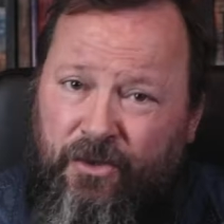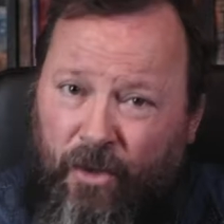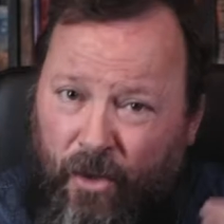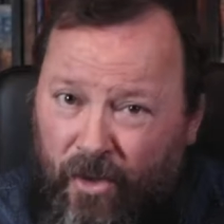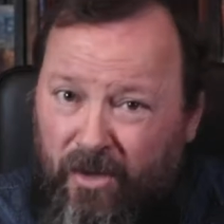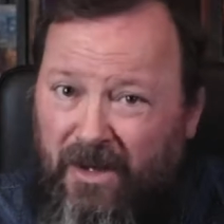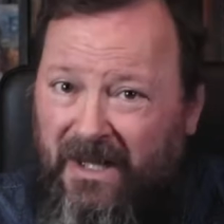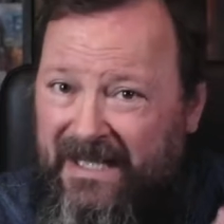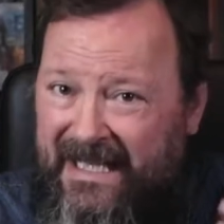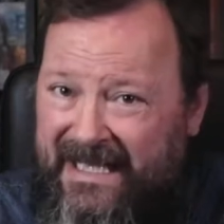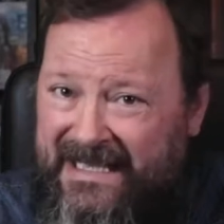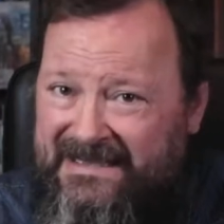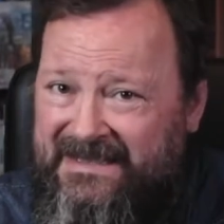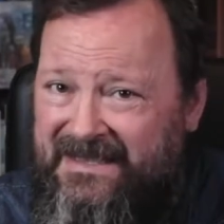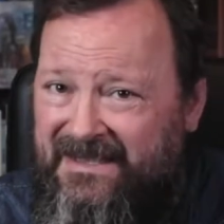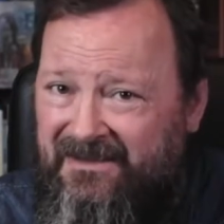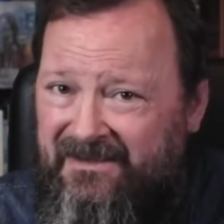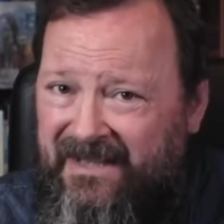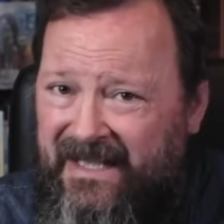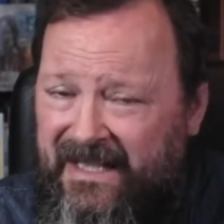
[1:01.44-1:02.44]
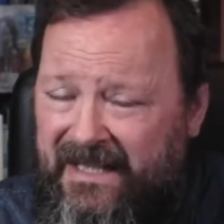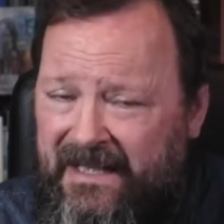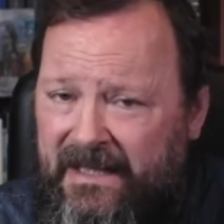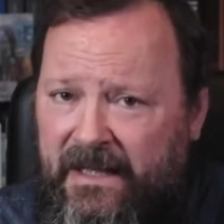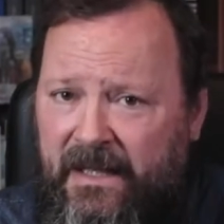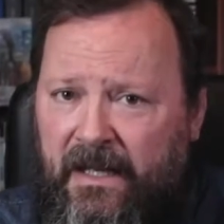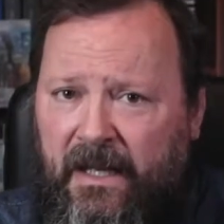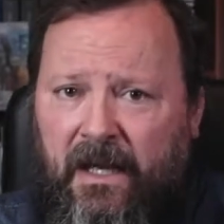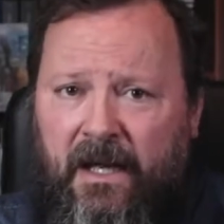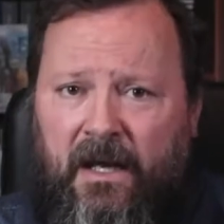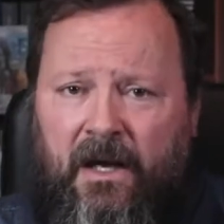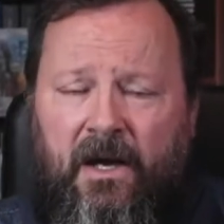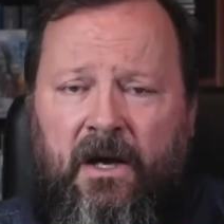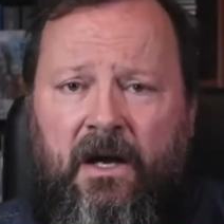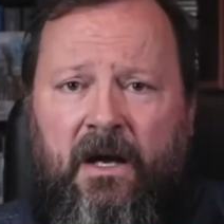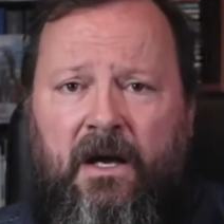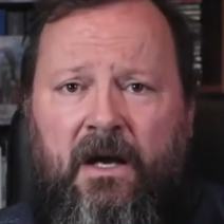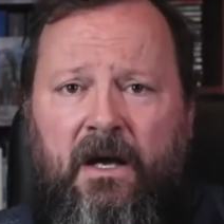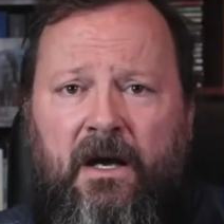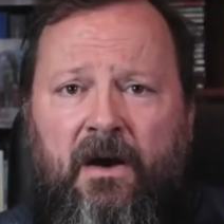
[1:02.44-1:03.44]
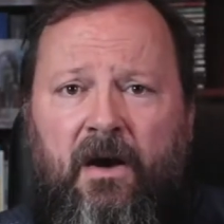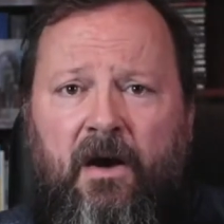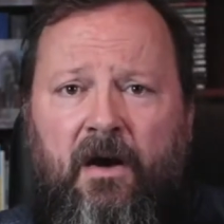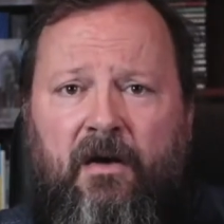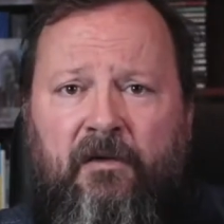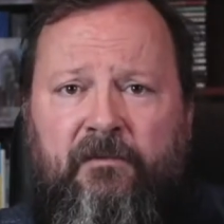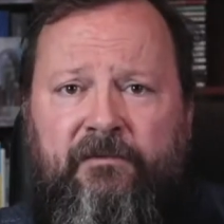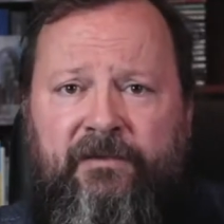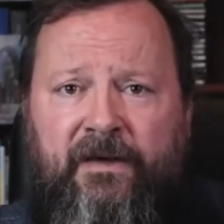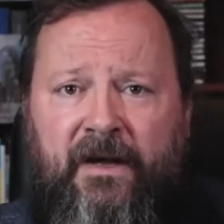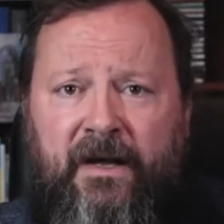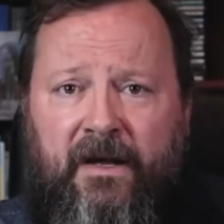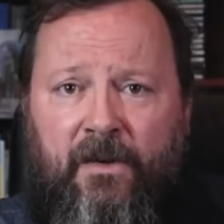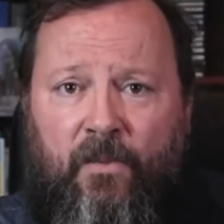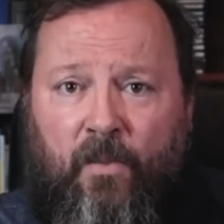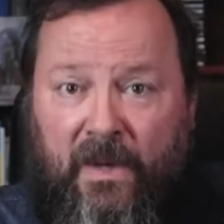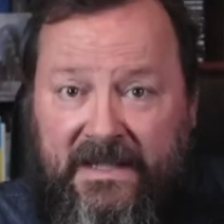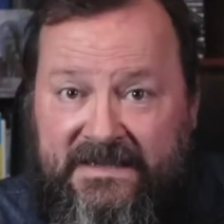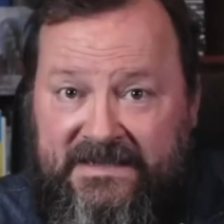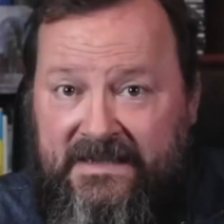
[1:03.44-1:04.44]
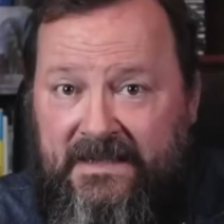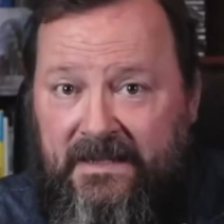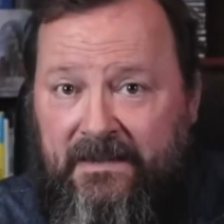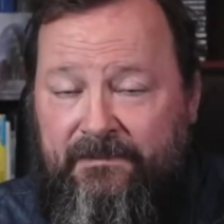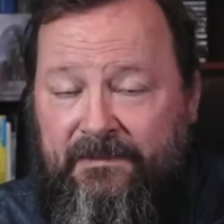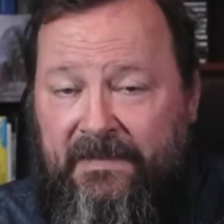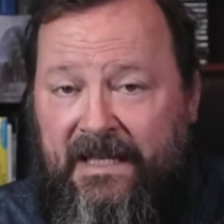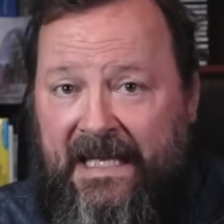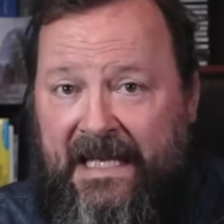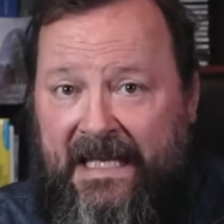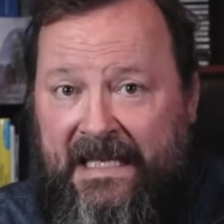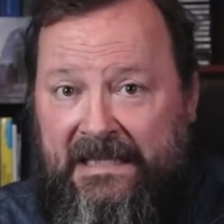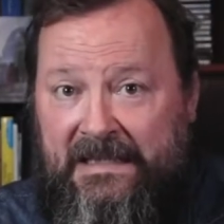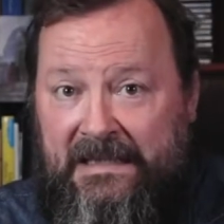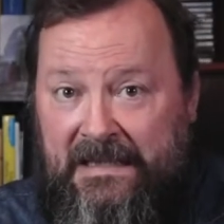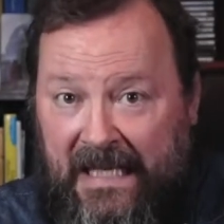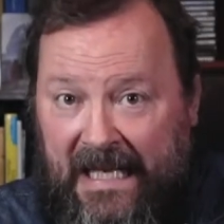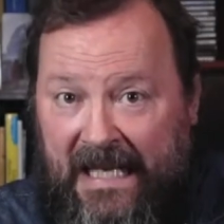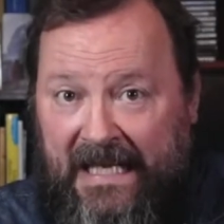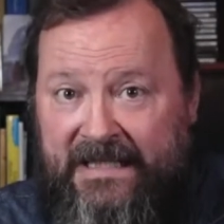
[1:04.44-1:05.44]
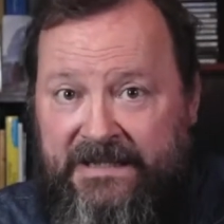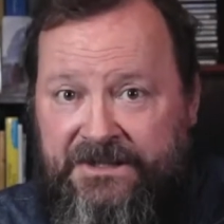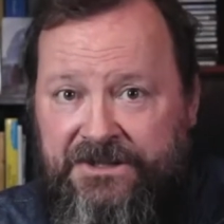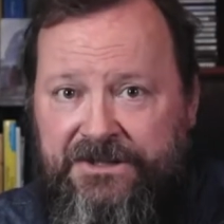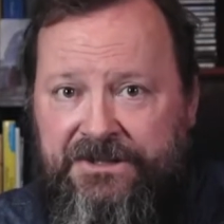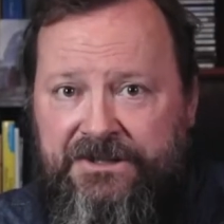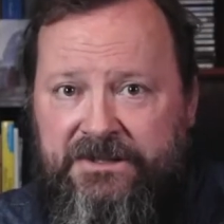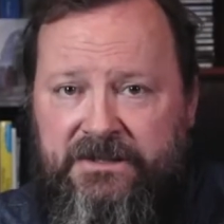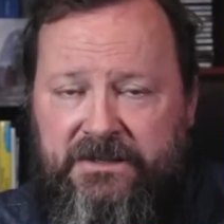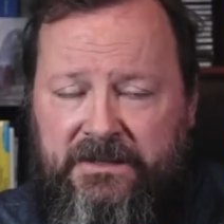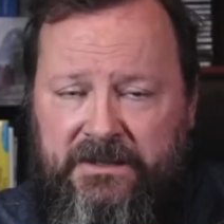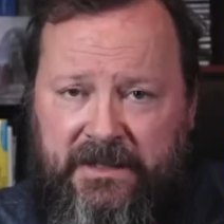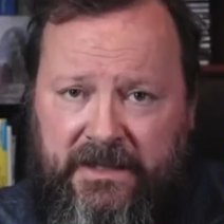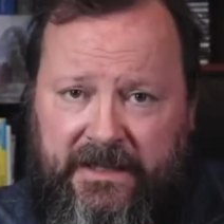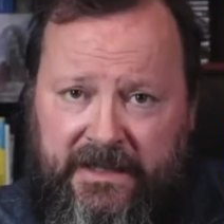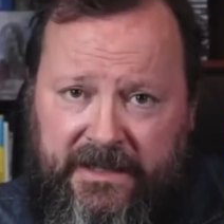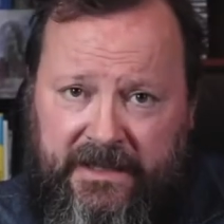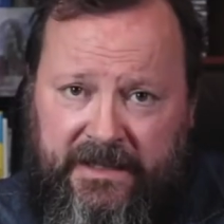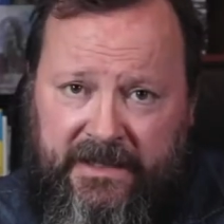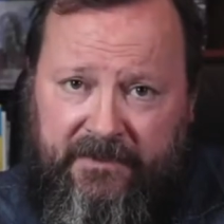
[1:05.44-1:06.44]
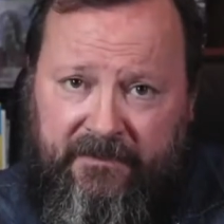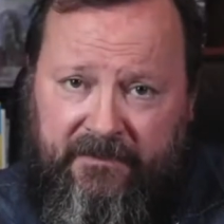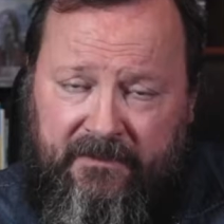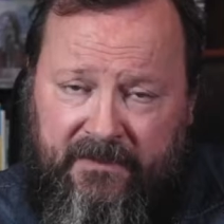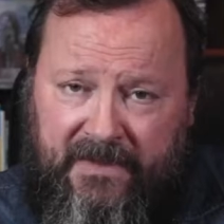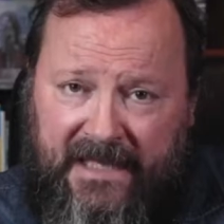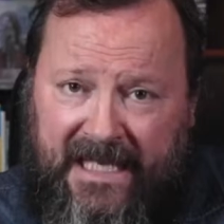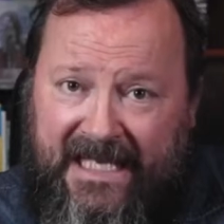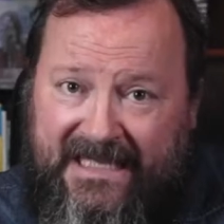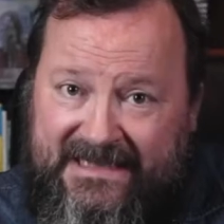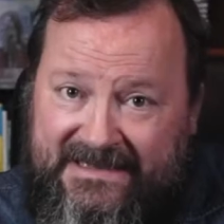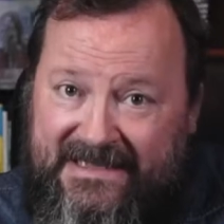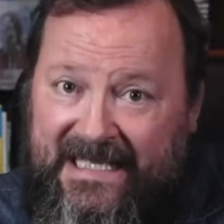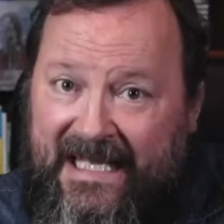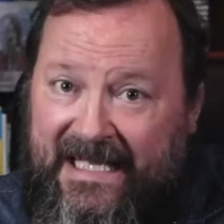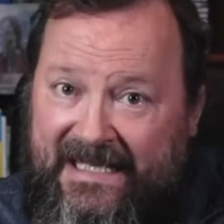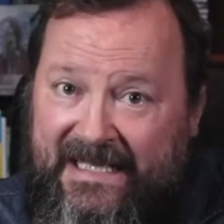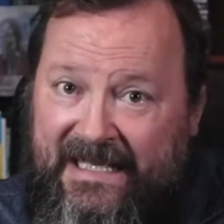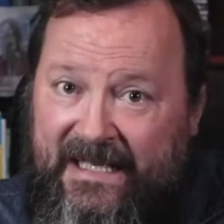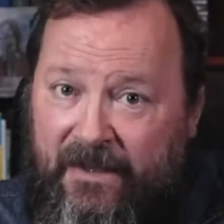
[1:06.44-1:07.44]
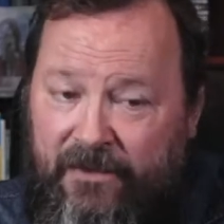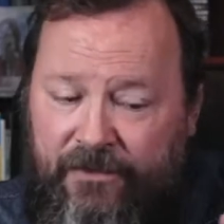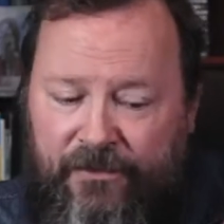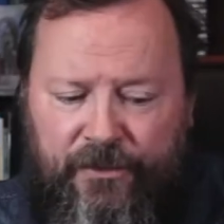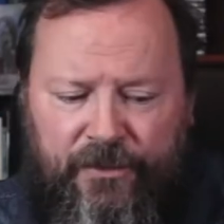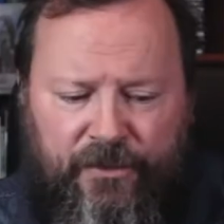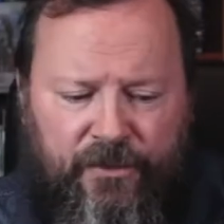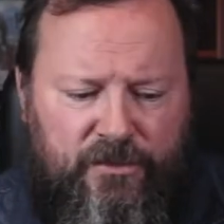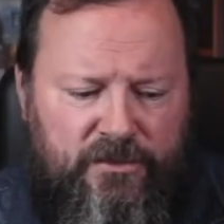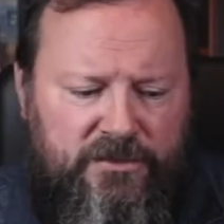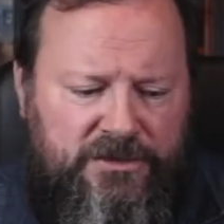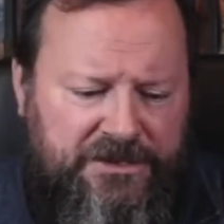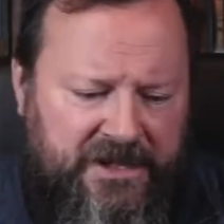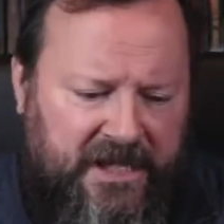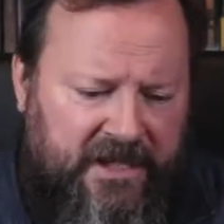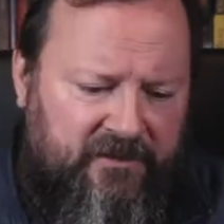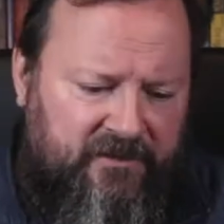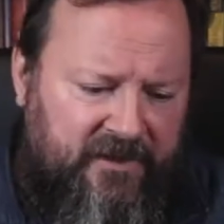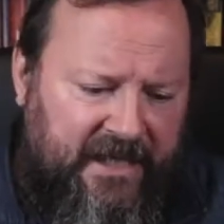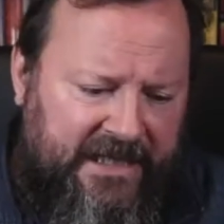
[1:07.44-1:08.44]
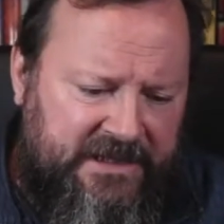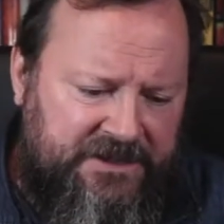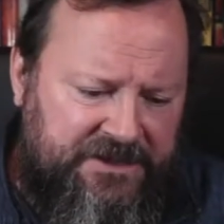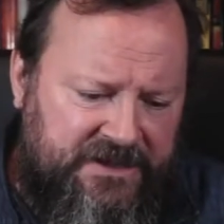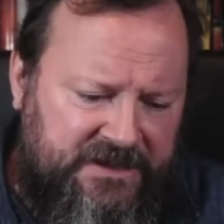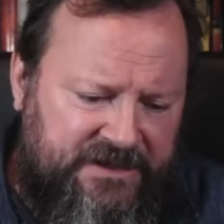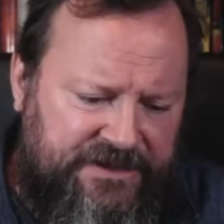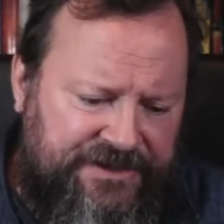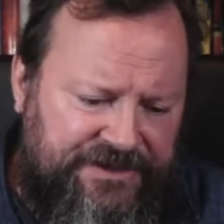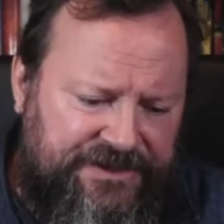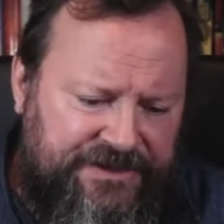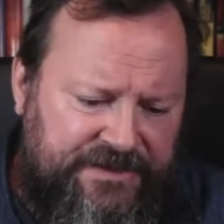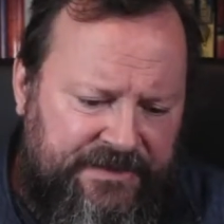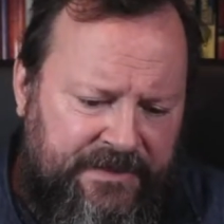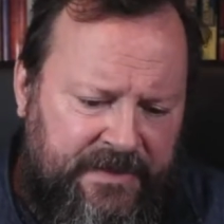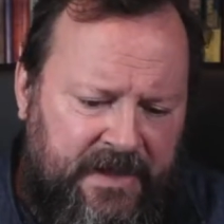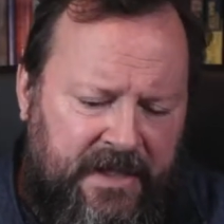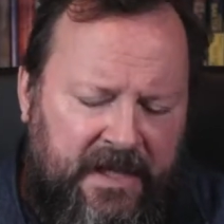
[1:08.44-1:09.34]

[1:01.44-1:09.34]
on oral history uh, of uh, wisdom and knowledge uh, extending through generations,